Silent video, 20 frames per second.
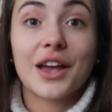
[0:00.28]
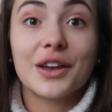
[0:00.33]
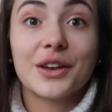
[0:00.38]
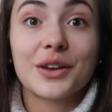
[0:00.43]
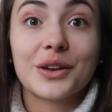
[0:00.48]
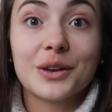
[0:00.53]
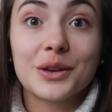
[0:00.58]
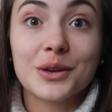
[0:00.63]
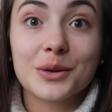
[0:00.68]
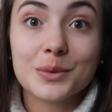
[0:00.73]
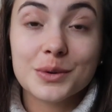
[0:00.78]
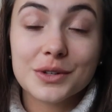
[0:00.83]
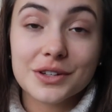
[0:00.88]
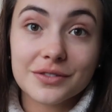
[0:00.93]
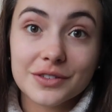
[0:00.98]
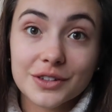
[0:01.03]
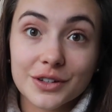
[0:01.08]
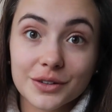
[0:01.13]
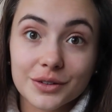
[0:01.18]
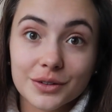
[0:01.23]
Who would have
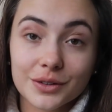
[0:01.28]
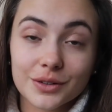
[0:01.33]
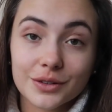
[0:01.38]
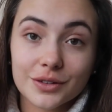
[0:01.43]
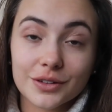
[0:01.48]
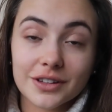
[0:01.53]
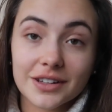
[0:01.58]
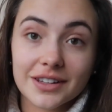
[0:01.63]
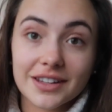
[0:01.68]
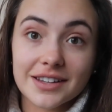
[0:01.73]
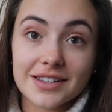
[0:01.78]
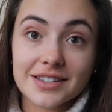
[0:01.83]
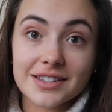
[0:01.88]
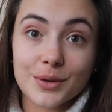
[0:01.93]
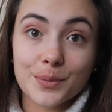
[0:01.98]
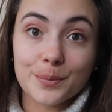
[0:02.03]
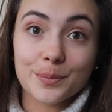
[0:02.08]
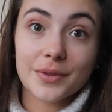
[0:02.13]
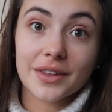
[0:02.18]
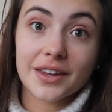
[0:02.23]
known that
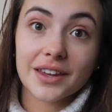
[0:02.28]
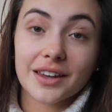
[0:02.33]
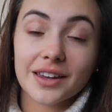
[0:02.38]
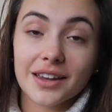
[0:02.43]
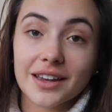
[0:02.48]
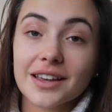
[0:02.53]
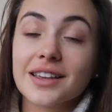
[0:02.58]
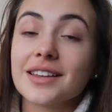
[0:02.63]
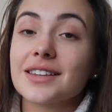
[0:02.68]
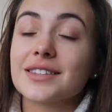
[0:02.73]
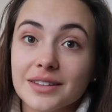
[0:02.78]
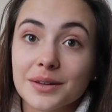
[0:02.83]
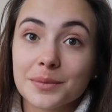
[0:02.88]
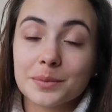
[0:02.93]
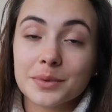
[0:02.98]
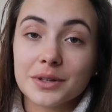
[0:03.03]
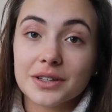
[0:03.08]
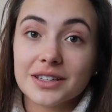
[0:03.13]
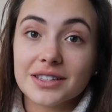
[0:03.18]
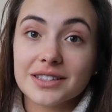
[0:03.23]
something as
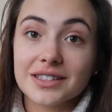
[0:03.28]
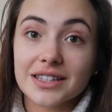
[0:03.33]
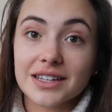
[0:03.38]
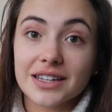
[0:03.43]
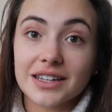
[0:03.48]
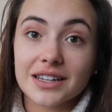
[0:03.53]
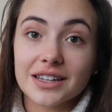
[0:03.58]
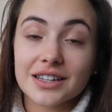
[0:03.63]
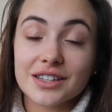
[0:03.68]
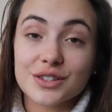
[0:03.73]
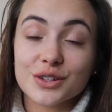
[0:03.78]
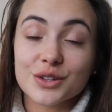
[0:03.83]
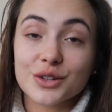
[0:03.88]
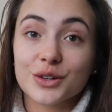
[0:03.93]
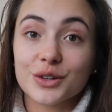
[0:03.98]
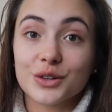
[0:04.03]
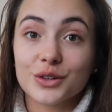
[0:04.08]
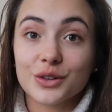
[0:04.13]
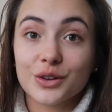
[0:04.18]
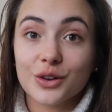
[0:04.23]
simple as these
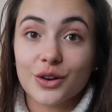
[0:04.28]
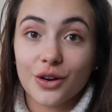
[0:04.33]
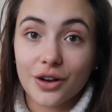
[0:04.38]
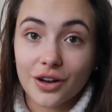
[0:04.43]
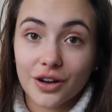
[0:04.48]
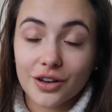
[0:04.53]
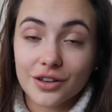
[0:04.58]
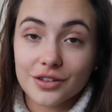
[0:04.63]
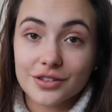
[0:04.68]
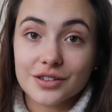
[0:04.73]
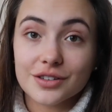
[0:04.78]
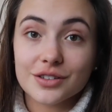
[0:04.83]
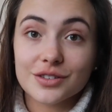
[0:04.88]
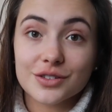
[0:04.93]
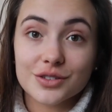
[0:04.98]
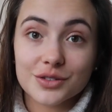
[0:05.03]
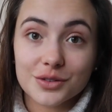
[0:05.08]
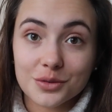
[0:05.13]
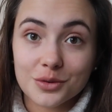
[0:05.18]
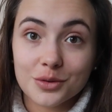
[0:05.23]
could cause
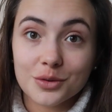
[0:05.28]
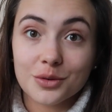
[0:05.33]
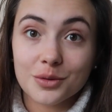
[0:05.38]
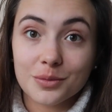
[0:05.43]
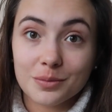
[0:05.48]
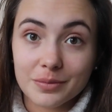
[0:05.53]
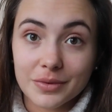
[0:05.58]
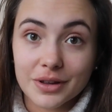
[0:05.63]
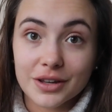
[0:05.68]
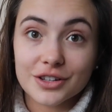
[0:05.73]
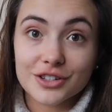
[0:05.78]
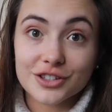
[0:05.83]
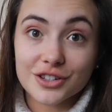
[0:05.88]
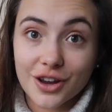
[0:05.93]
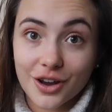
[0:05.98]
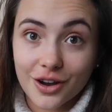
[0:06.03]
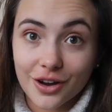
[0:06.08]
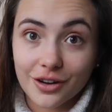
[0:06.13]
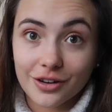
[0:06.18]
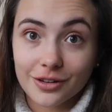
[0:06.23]
so much
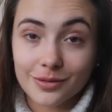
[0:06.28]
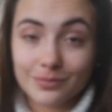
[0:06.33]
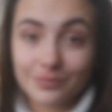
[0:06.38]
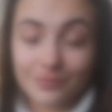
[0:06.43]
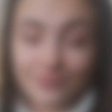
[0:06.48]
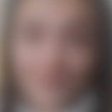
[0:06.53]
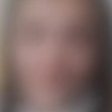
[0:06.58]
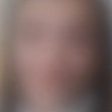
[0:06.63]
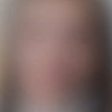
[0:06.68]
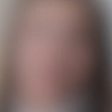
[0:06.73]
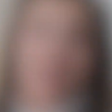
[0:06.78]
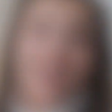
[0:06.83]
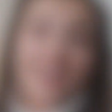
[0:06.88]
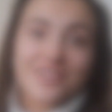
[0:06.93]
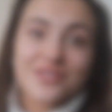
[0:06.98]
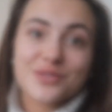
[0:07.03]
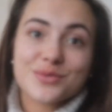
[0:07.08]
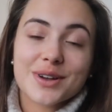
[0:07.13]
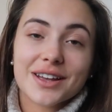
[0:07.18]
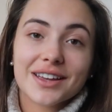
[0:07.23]
harm? Hi
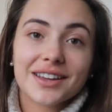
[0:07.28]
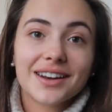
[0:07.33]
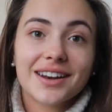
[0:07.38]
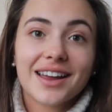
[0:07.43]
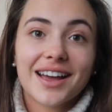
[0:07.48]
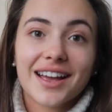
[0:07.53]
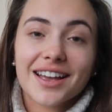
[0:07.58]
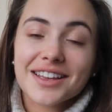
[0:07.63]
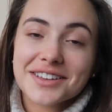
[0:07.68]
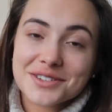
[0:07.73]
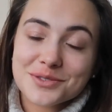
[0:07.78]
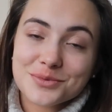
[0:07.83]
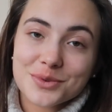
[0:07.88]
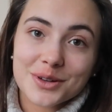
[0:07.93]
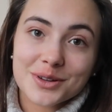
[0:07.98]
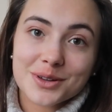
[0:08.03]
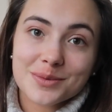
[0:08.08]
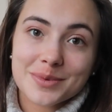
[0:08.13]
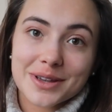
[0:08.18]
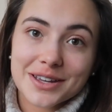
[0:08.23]
everyone and
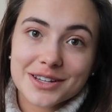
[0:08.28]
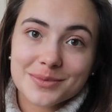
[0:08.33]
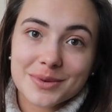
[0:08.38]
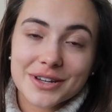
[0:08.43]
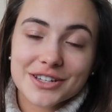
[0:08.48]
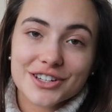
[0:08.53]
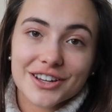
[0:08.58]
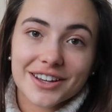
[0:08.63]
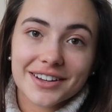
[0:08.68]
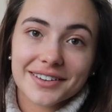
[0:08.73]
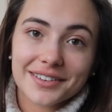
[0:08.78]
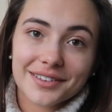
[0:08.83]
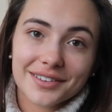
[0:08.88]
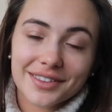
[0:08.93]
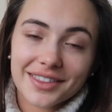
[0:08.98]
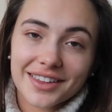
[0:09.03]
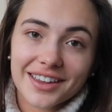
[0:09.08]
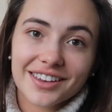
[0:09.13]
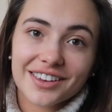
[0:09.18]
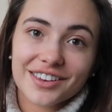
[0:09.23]
welcome back to my channel.
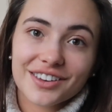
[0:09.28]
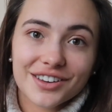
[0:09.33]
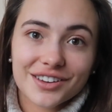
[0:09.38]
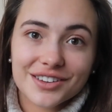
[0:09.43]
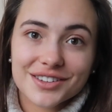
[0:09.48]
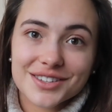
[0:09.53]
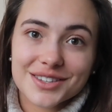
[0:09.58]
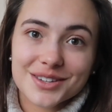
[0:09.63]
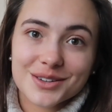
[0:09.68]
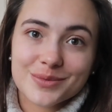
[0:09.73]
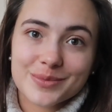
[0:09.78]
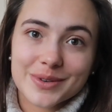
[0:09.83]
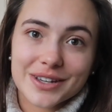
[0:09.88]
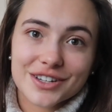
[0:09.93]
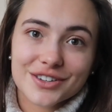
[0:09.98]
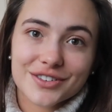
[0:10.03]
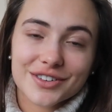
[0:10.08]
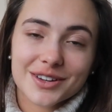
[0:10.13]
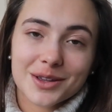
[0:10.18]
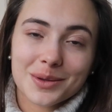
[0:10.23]
Thank you so
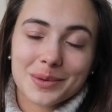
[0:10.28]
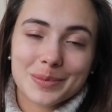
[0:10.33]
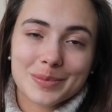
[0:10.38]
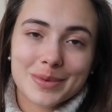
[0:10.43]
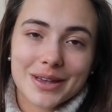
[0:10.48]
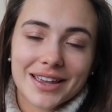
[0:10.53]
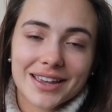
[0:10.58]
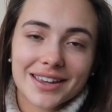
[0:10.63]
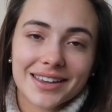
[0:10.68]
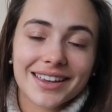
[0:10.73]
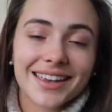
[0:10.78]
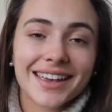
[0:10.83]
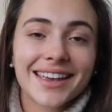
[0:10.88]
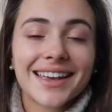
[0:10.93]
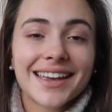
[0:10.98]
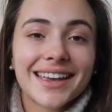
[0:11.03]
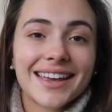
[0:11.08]
much for coming back.